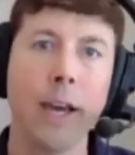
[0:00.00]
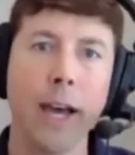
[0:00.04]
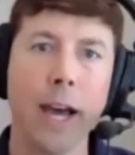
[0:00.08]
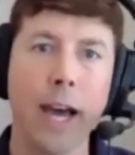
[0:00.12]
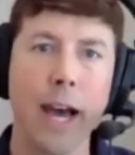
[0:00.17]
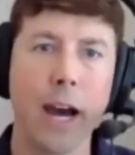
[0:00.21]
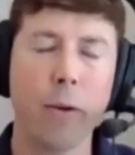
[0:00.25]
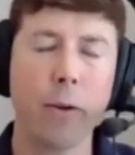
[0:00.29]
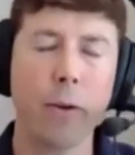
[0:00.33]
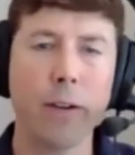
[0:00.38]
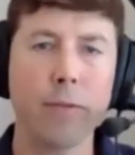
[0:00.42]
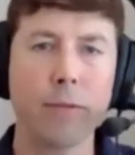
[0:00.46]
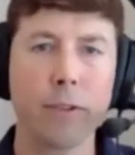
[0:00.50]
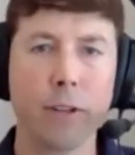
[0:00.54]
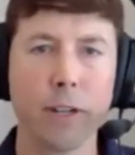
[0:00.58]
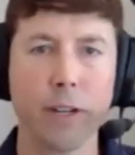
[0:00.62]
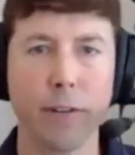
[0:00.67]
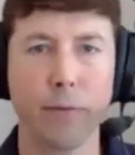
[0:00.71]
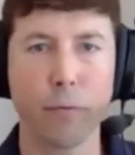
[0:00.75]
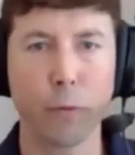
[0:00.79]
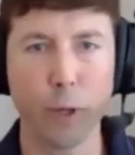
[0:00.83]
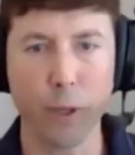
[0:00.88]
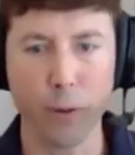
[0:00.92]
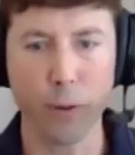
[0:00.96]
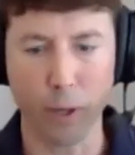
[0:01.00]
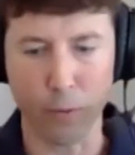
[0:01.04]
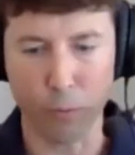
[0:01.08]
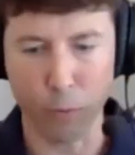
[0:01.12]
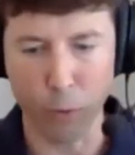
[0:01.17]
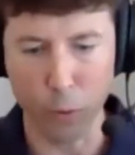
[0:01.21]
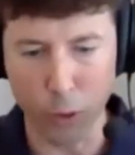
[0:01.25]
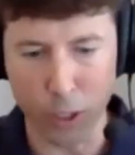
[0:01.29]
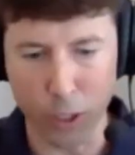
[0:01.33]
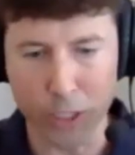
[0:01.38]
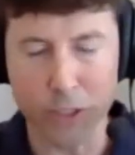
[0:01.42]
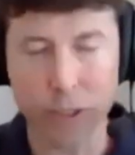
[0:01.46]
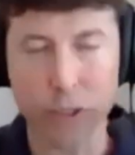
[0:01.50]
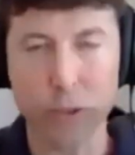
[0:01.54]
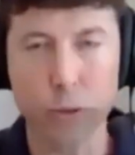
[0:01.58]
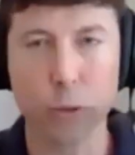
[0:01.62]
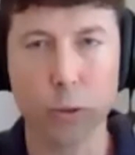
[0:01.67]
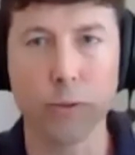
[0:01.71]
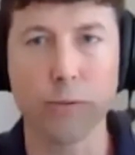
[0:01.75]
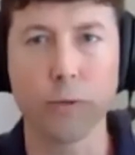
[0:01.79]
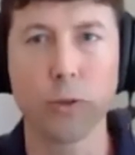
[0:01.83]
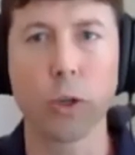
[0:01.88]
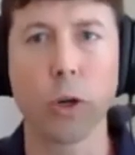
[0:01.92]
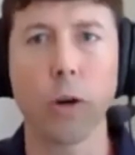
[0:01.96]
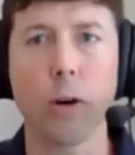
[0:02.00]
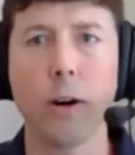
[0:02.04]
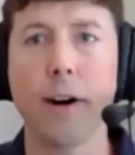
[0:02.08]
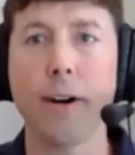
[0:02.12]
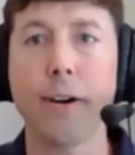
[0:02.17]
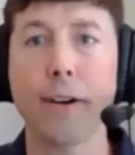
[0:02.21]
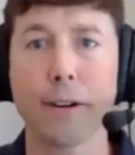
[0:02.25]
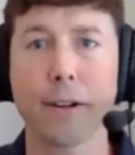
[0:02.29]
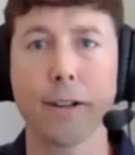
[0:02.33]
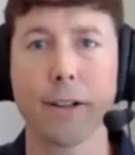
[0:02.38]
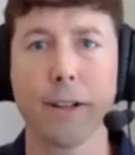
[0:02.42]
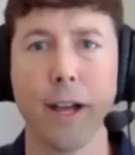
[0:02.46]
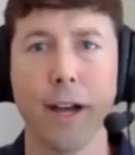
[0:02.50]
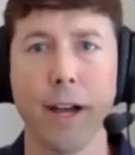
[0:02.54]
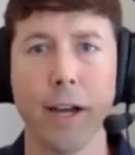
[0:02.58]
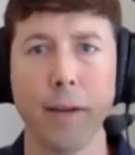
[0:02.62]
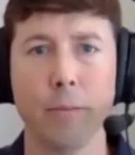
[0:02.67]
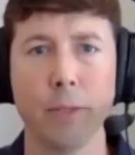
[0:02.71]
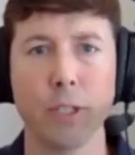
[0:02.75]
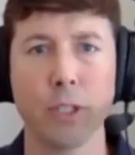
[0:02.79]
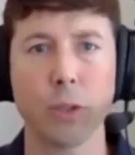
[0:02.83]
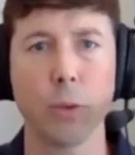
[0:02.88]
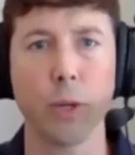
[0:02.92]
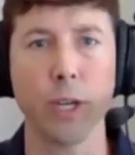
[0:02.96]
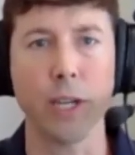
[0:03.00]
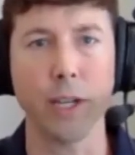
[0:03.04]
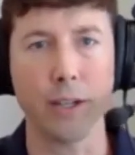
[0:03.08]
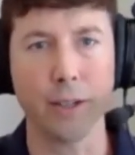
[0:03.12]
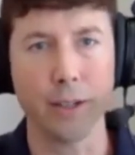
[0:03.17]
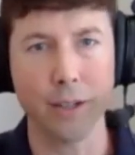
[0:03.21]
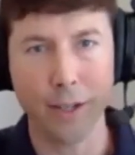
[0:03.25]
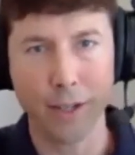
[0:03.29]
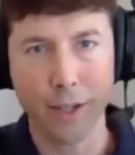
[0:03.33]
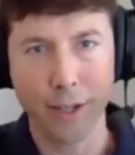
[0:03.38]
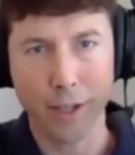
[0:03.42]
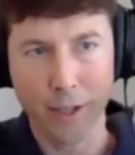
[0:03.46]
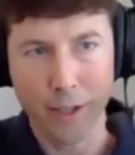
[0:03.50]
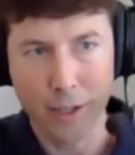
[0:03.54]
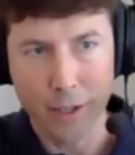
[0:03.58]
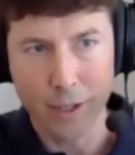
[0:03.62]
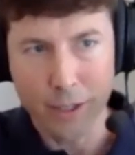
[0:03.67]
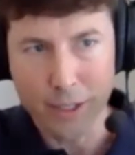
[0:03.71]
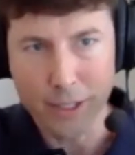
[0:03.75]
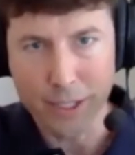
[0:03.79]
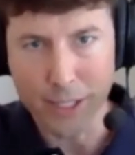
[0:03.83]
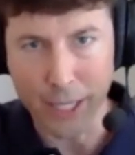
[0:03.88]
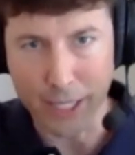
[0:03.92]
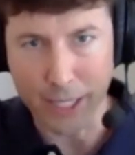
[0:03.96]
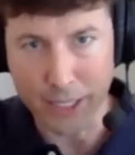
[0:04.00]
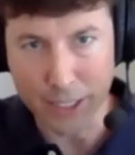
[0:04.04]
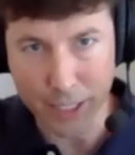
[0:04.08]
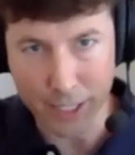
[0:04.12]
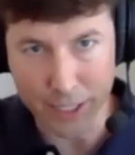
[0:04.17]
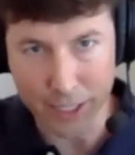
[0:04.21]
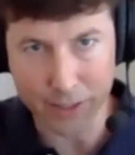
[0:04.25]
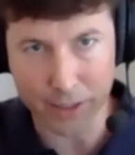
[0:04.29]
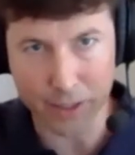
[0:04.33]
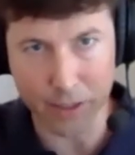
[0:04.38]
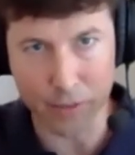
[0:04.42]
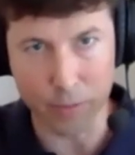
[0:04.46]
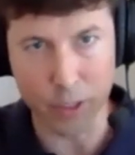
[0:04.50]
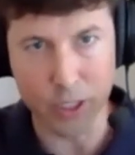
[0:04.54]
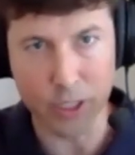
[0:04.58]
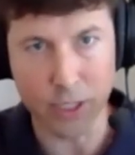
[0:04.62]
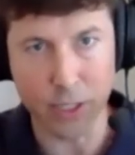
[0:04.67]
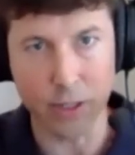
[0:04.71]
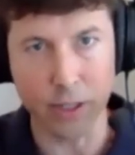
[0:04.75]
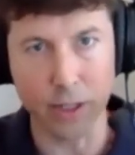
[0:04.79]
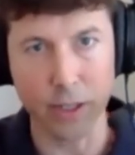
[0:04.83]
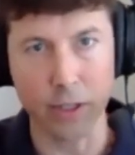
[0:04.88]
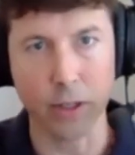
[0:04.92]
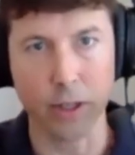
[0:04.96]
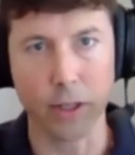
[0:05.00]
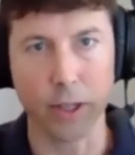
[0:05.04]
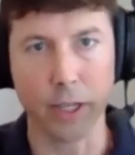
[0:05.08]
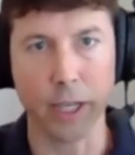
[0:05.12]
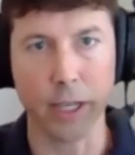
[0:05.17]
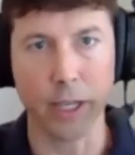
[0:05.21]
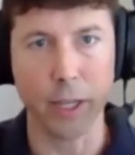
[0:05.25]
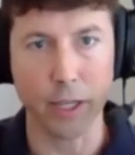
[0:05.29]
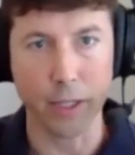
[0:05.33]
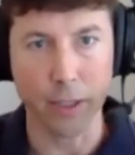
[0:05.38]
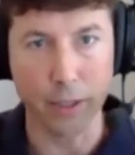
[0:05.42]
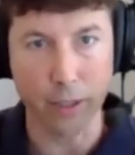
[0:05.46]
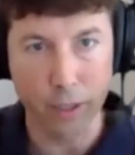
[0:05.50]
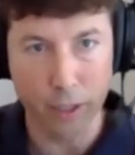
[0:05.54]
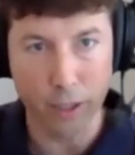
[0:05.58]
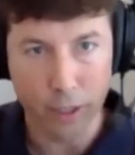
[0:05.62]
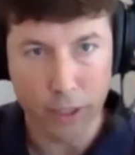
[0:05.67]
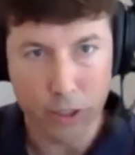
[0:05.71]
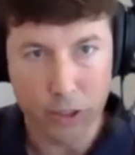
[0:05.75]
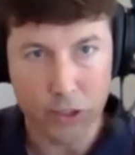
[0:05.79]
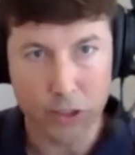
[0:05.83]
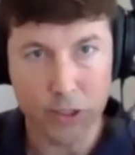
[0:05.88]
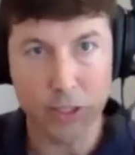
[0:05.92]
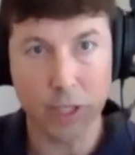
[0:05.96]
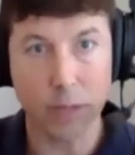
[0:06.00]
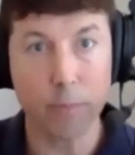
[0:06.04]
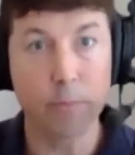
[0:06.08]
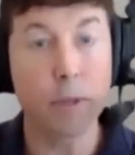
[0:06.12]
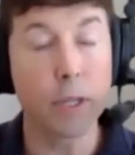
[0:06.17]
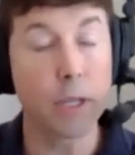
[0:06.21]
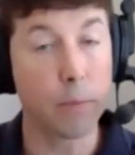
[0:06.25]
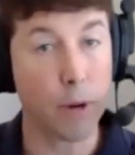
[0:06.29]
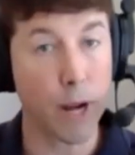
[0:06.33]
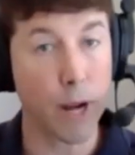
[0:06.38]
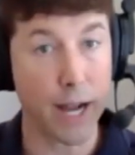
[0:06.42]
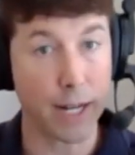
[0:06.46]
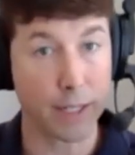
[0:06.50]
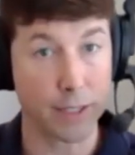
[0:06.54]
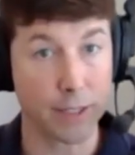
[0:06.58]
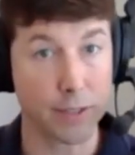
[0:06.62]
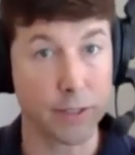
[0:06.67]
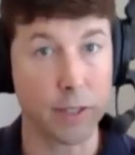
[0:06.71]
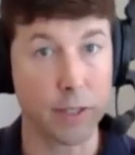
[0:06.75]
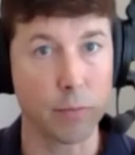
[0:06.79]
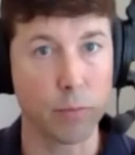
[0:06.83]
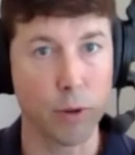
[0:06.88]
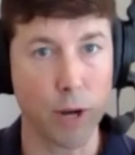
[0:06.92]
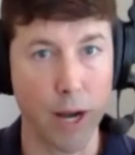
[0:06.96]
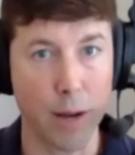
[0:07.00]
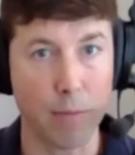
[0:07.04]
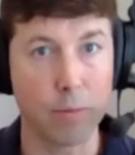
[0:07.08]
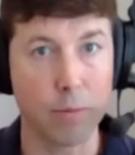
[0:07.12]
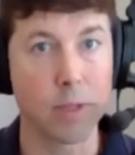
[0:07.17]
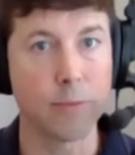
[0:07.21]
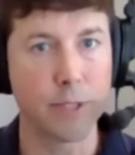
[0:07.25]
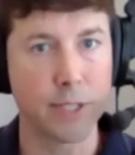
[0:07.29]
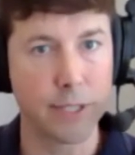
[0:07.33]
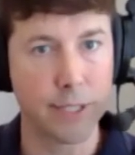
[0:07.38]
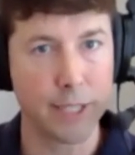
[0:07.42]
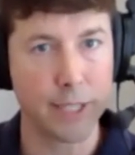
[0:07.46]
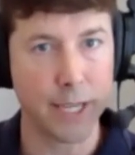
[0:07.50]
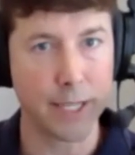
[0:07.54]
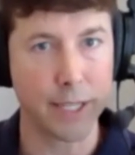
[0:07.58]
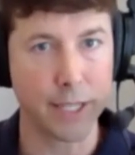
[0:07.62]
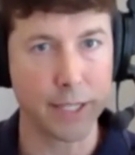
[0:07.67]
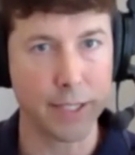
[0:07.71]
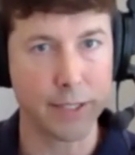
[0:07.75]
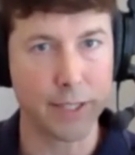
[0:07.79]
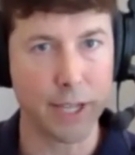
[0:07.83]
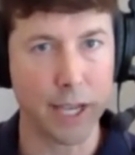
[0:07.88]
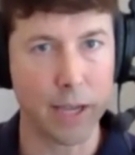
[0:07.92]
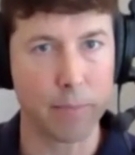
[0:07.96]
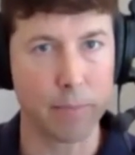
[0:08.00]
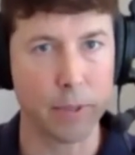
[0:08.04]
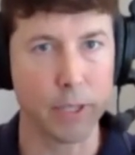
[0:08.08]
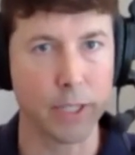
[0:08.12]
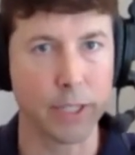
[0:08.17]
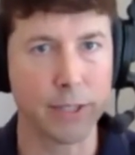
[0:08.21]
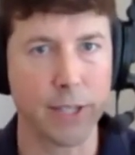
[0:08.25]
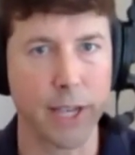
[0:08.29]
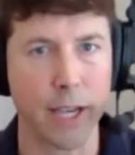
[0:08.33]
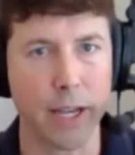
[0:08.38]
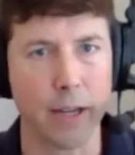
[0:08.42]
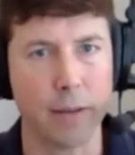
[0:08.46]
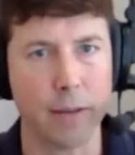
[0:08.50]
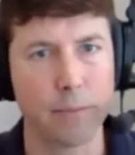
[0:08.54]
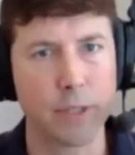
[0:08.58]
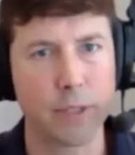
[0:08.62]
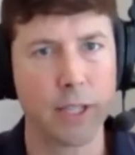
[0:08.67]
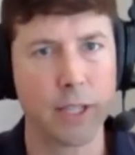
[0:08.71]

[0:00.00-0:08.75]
However, if we wanted to sort of draw a hard line between digesting the material and then simply practicing problems and taking sample exams,